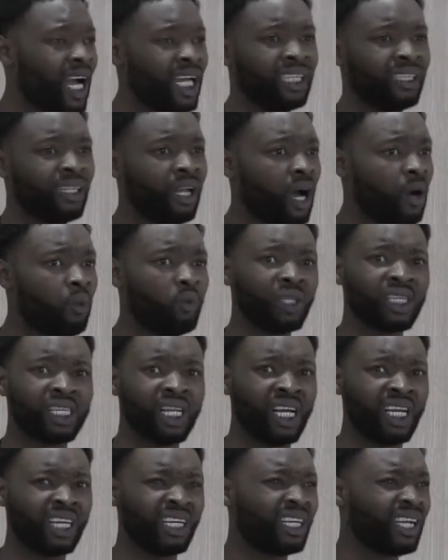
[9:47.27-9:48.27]
And I was
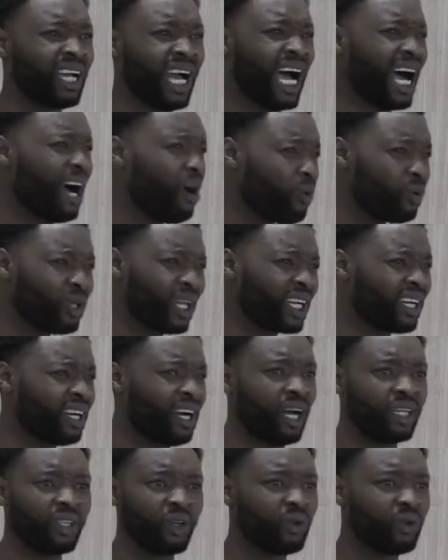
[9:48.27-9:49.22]
like, how? Like,